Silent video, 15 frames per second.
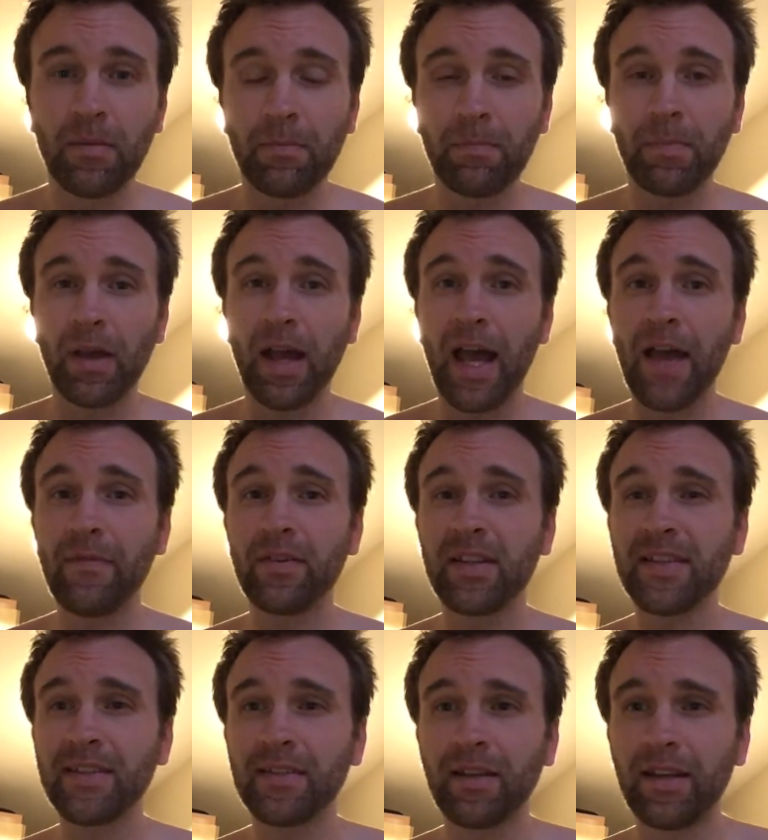But having a
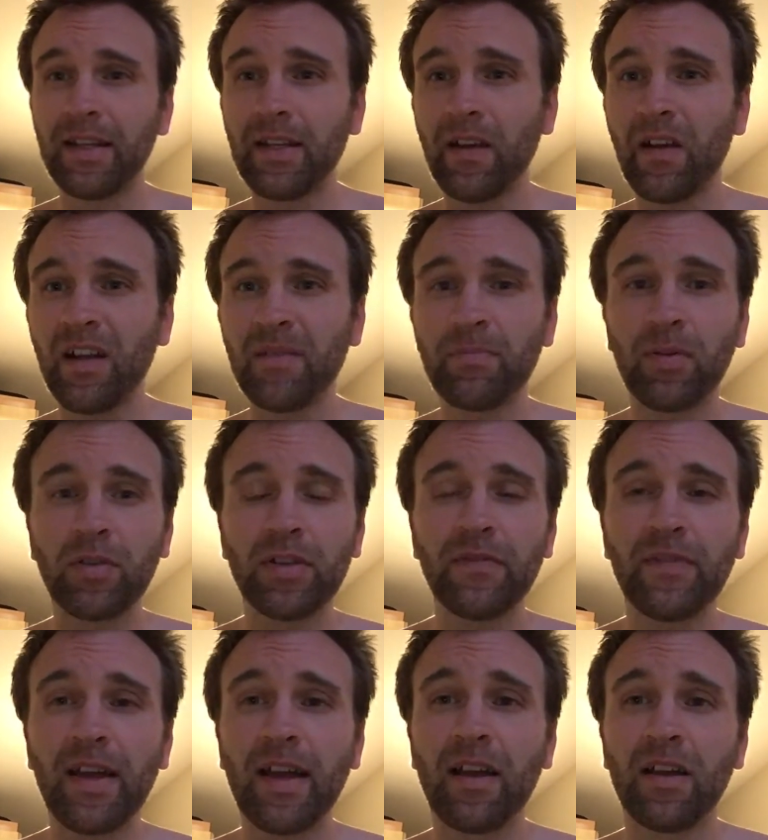slightly high body
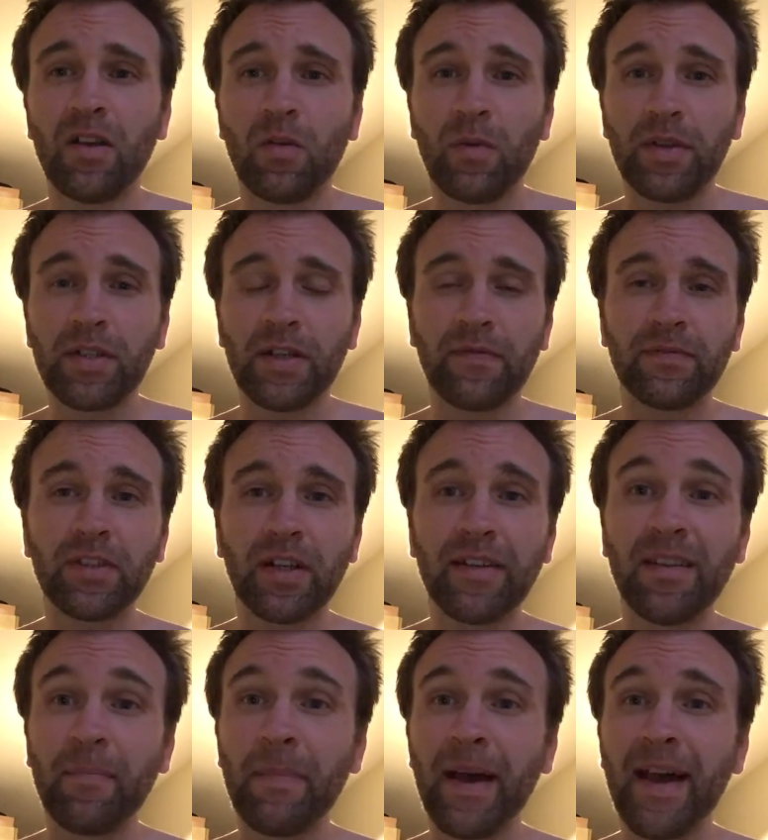fat, which I've done in
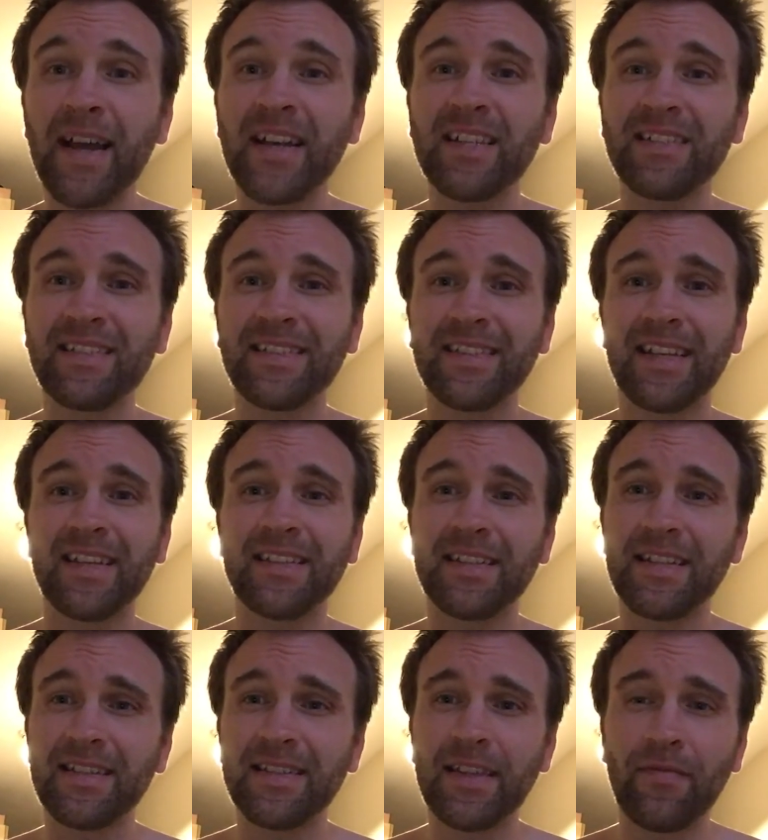the past,
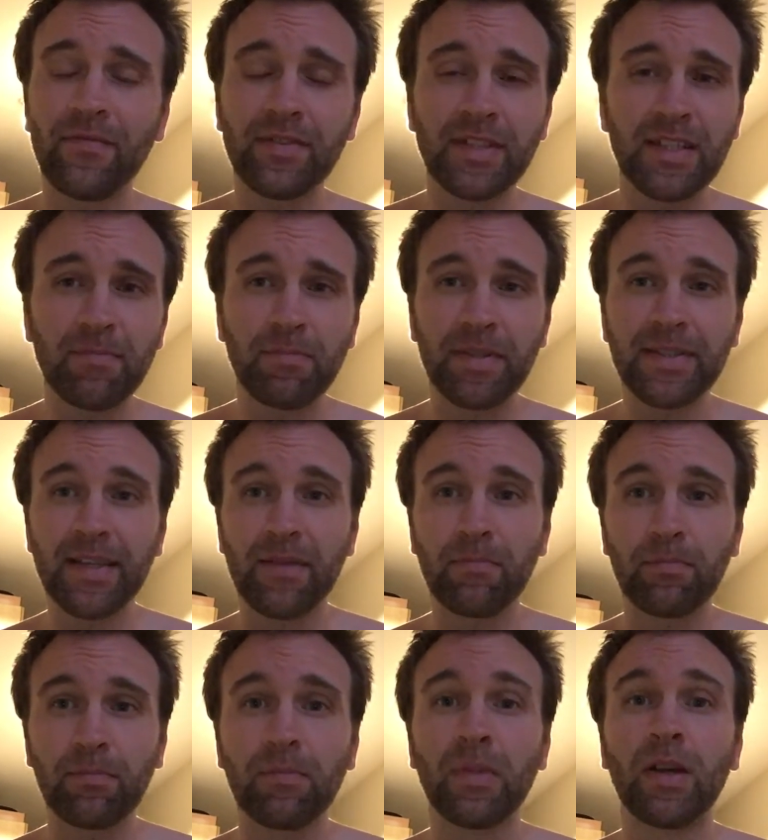16-17%
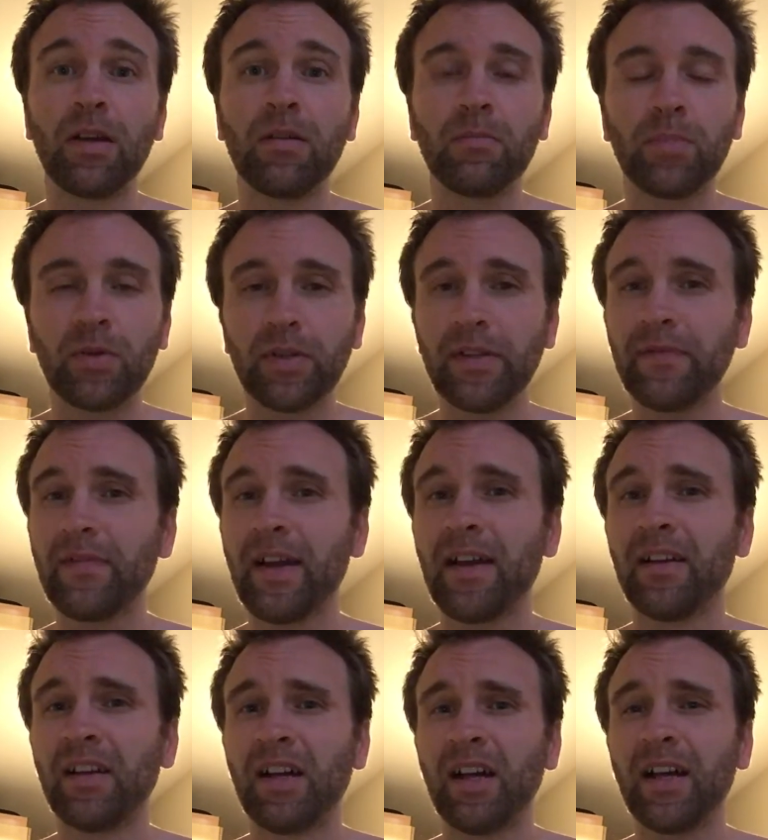body fat,
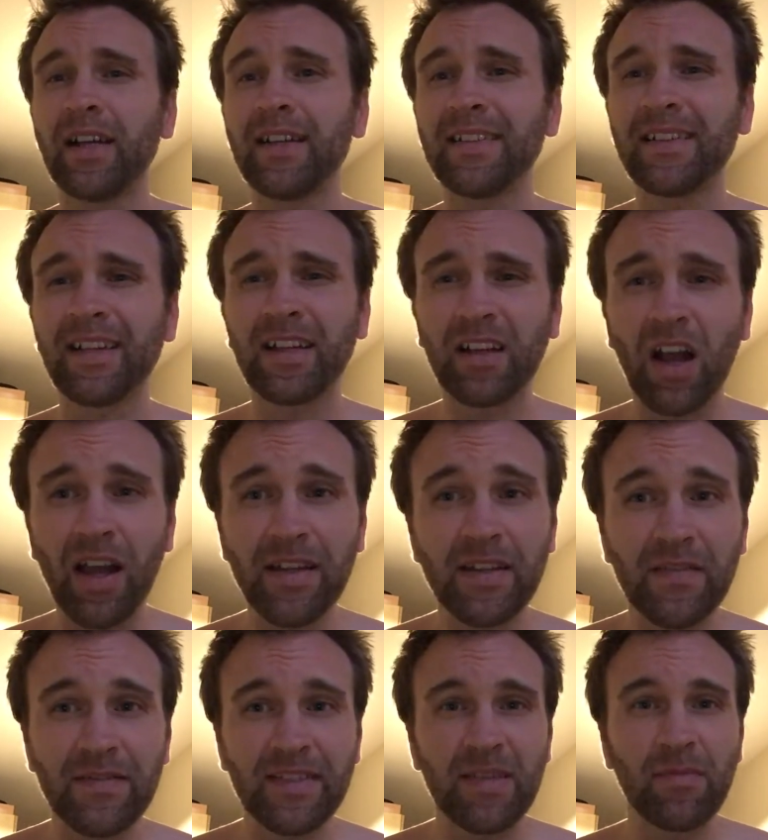I can kind
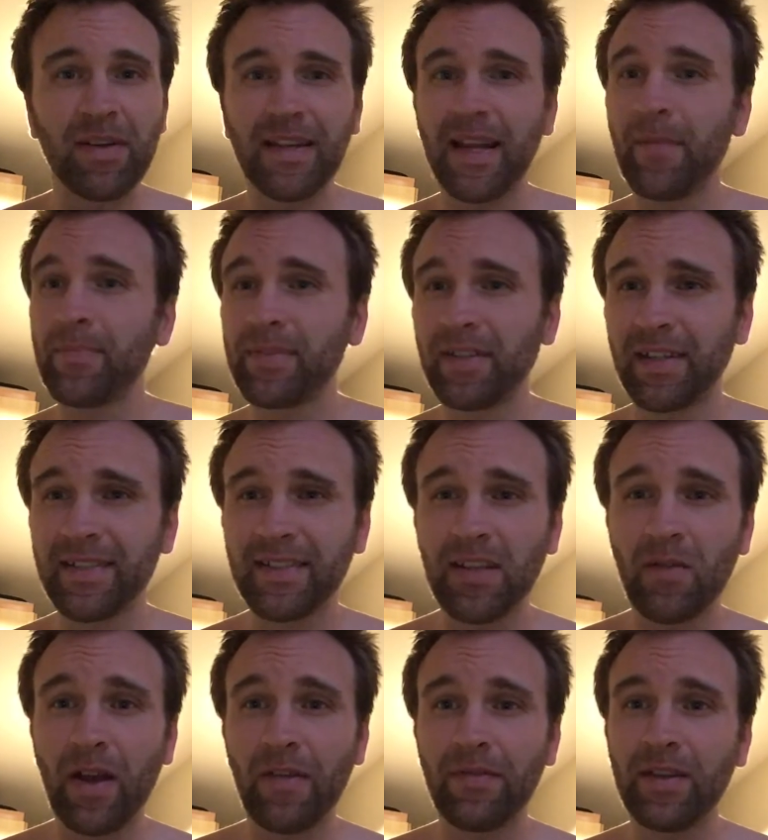of see my abs and I
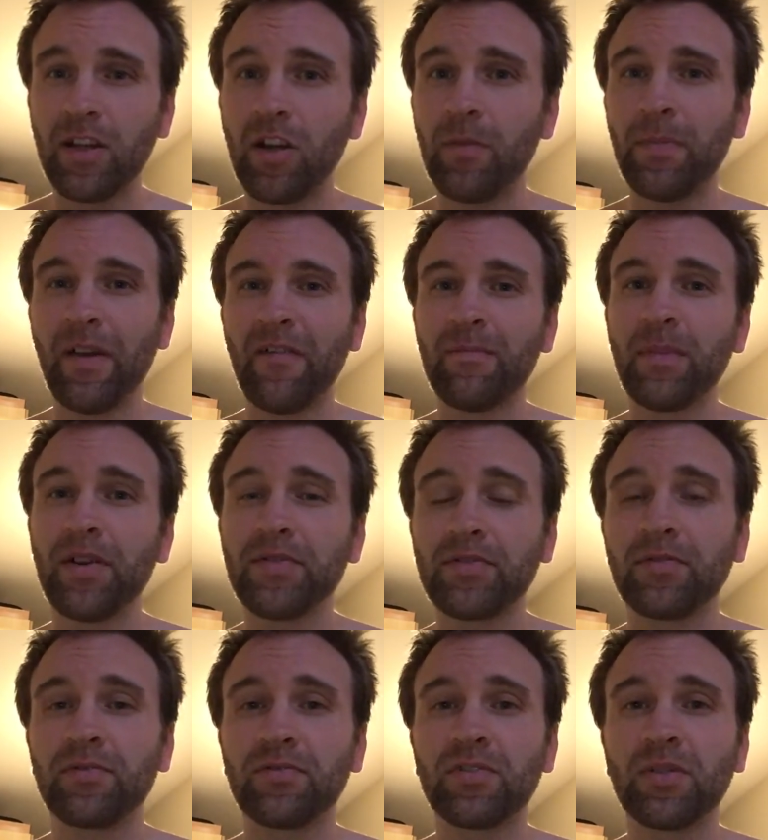still have a little bit of
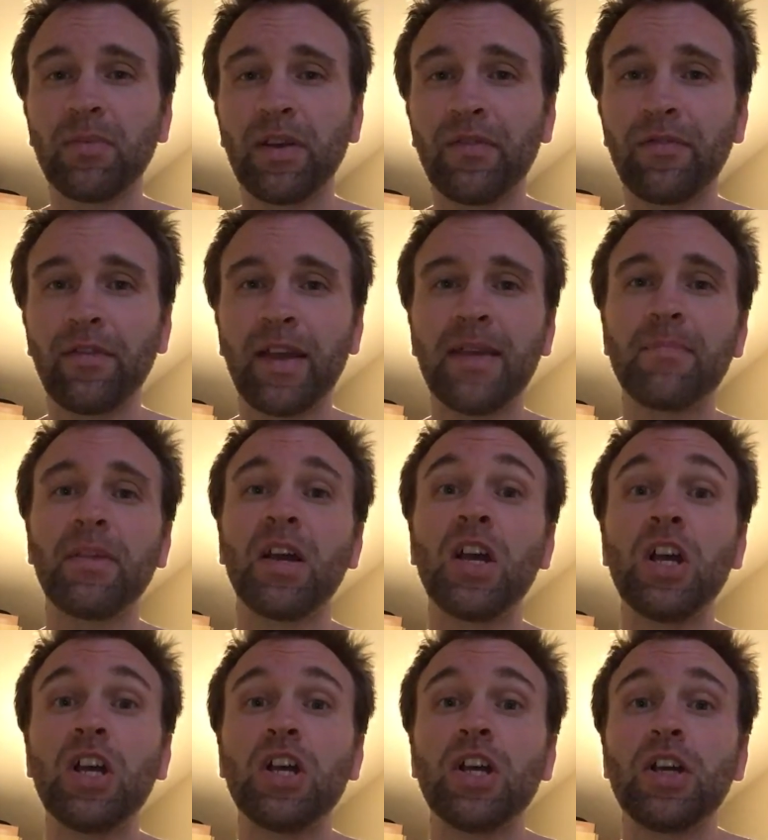muscle to my frame.
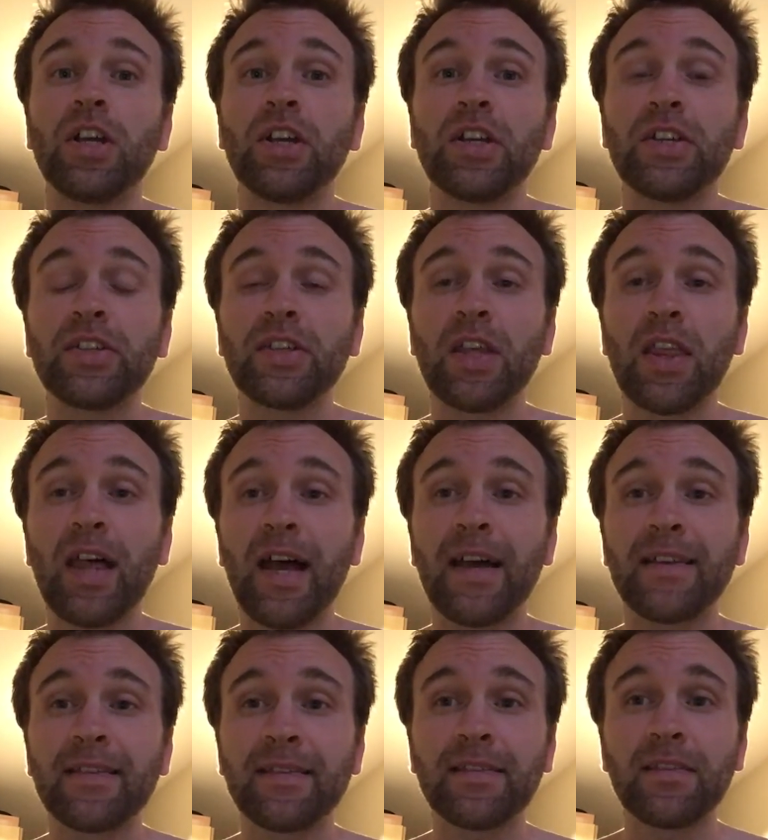So
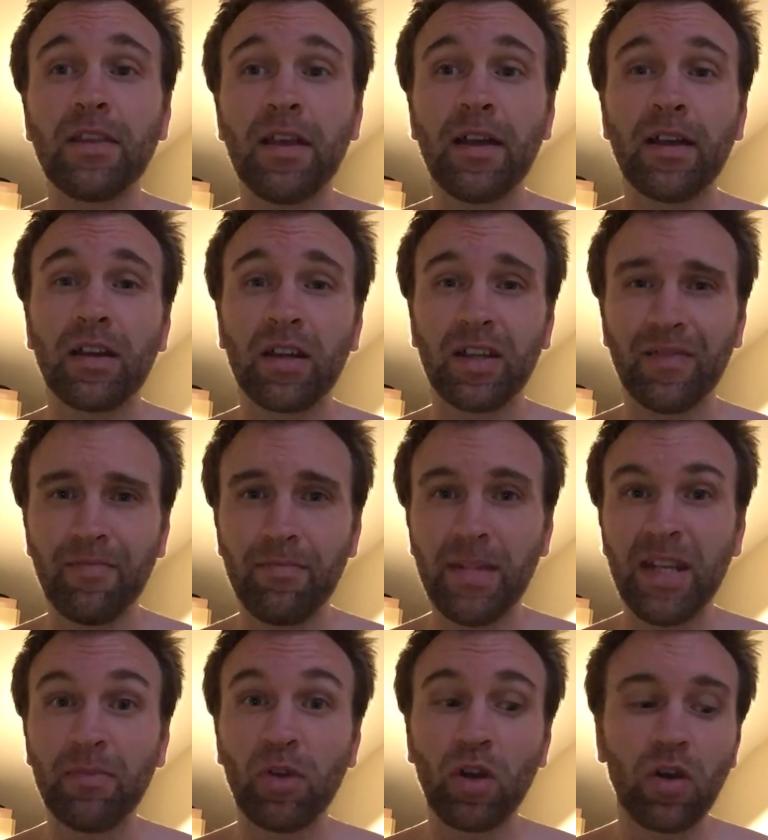that's the kind of
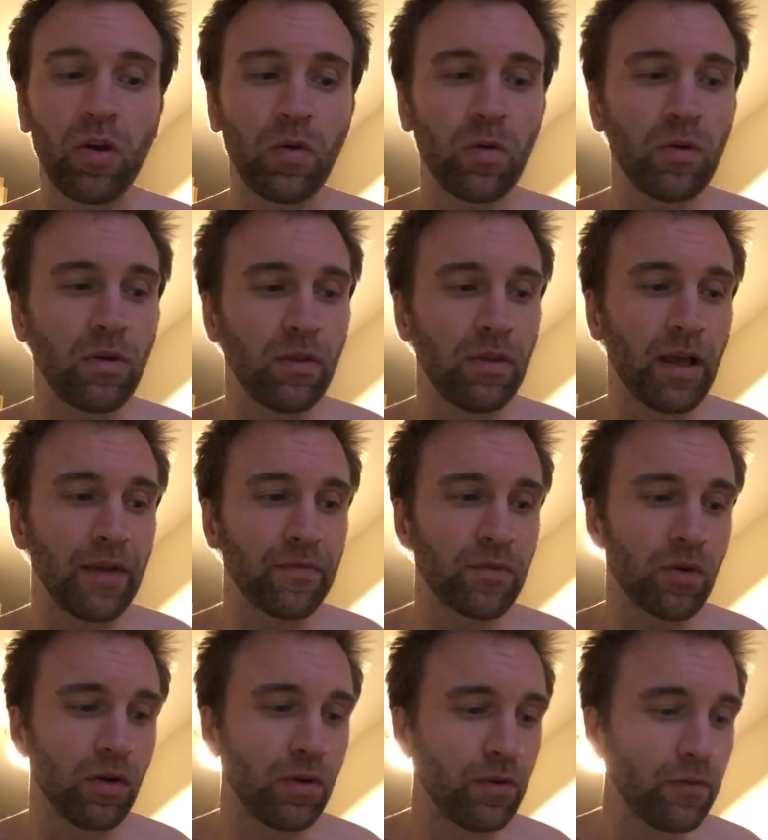minimum goal that I've
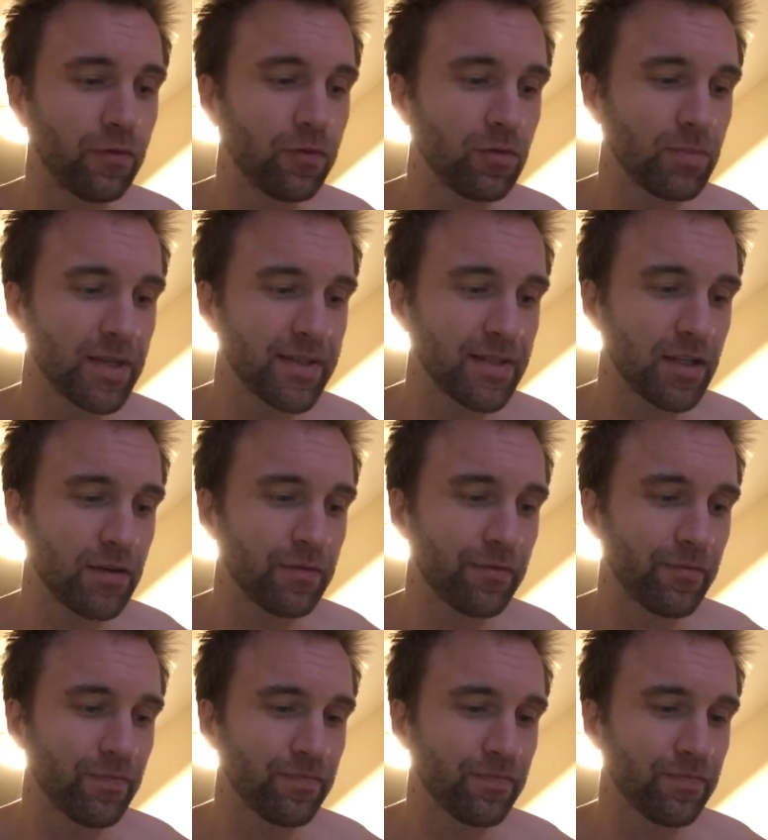got for myself.